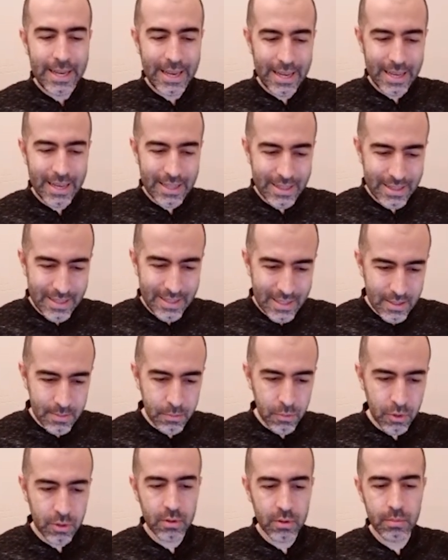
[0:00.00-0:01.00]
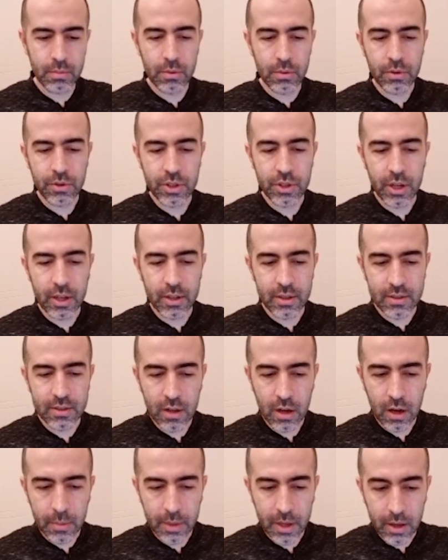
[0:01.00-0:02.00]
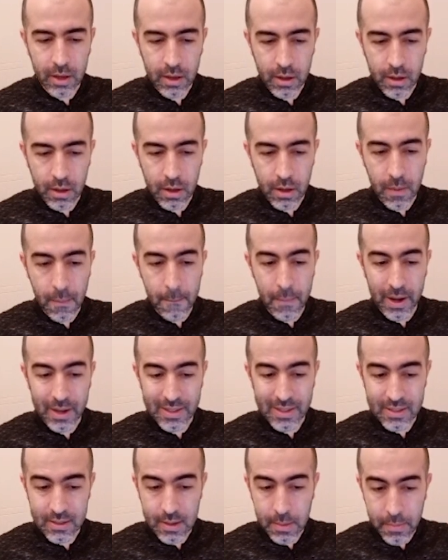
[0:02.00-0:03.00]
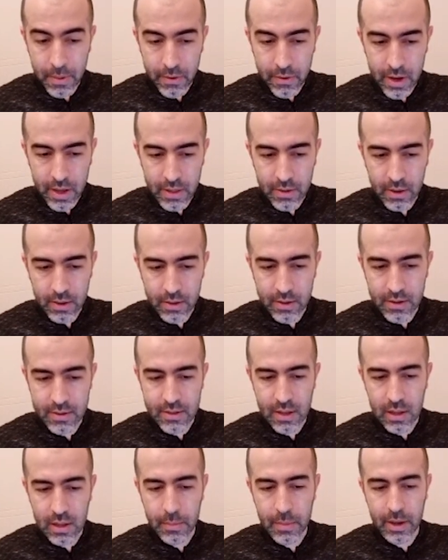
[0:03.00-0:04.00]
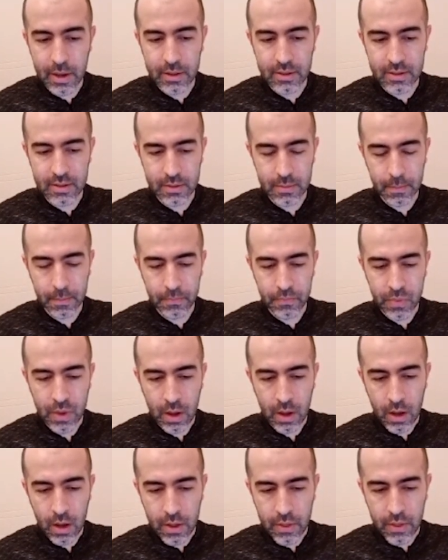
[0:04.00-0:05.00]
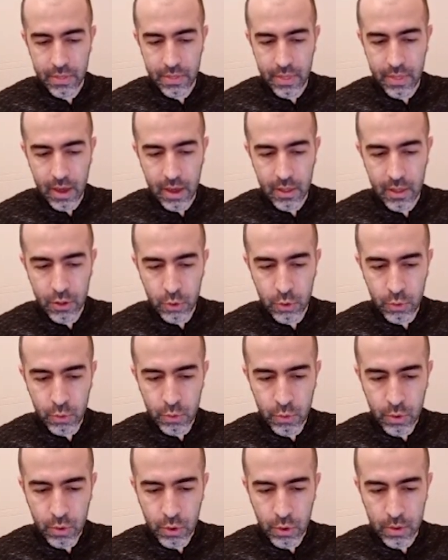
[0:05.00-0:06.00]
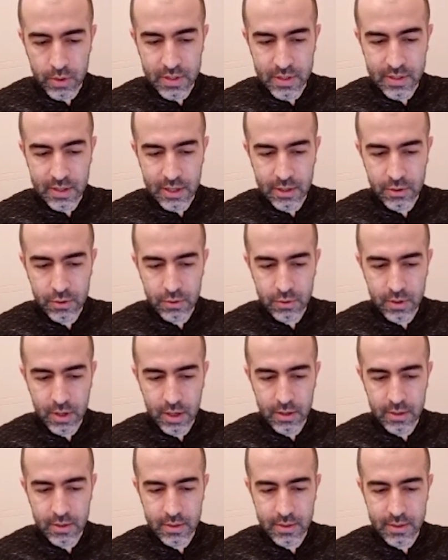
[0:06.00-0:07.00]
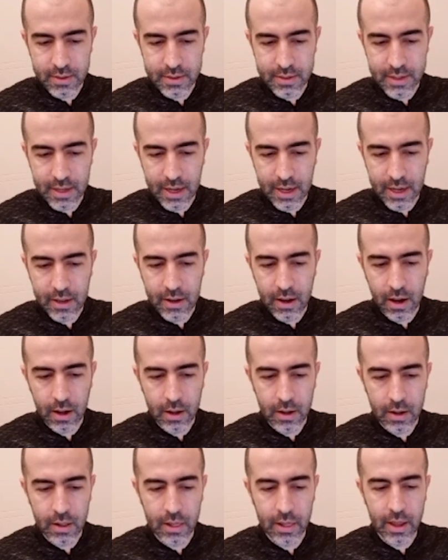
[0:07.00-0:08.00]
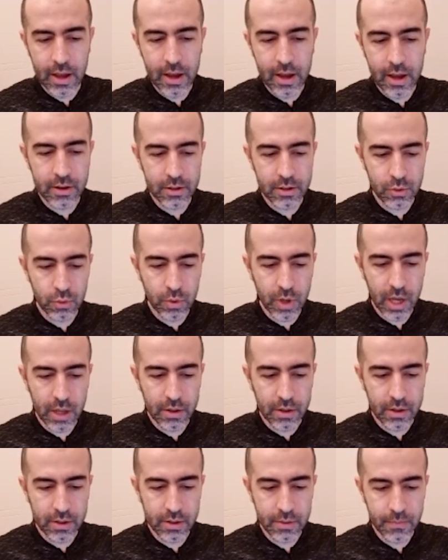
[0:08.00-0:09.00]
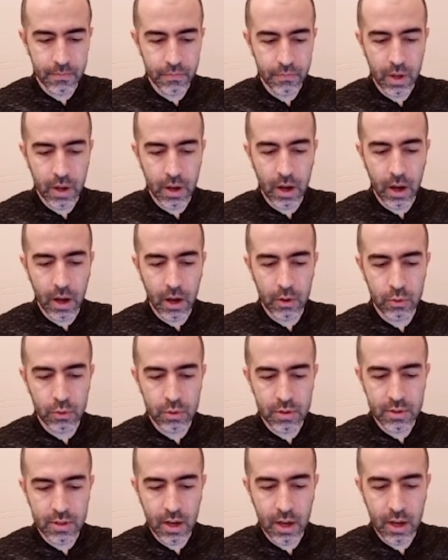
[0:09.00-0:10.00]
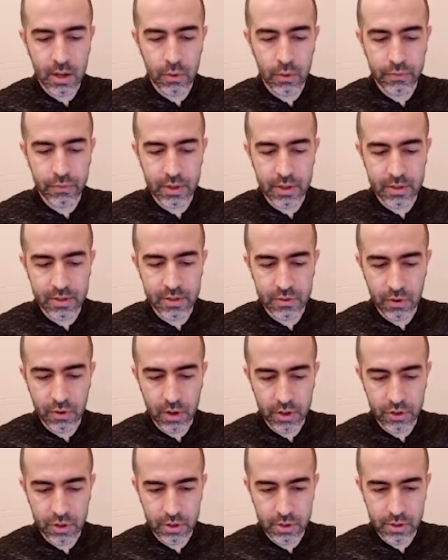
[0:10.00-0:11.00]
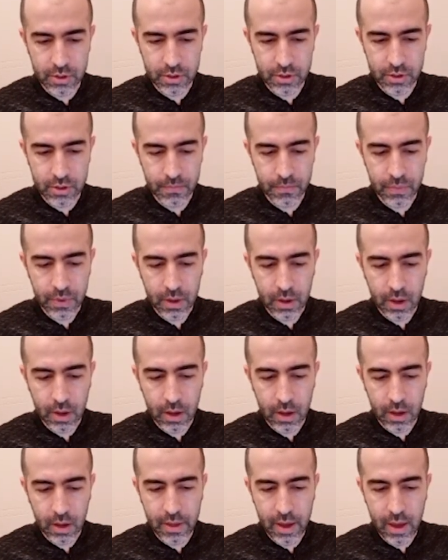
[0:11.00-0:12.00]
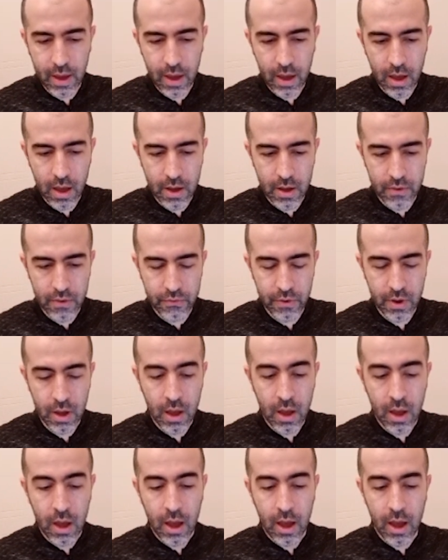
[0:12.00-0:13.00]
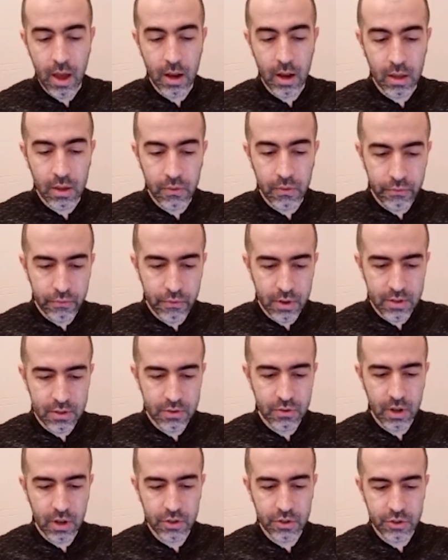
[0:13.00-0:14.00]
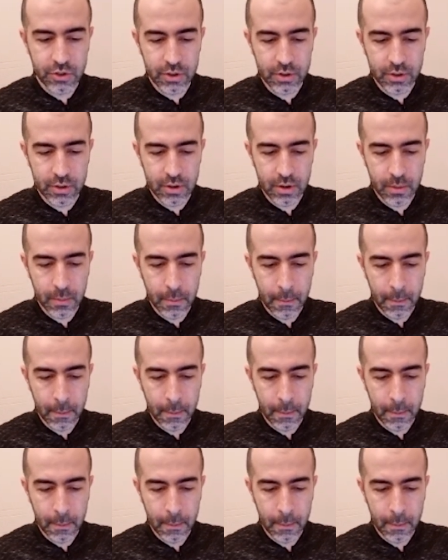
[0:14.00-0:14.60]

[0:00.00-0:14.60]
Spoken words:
and this modular blockchain is coming by separating these elements. They took consensus and data layers together outside of this structure, and they have an infrastructure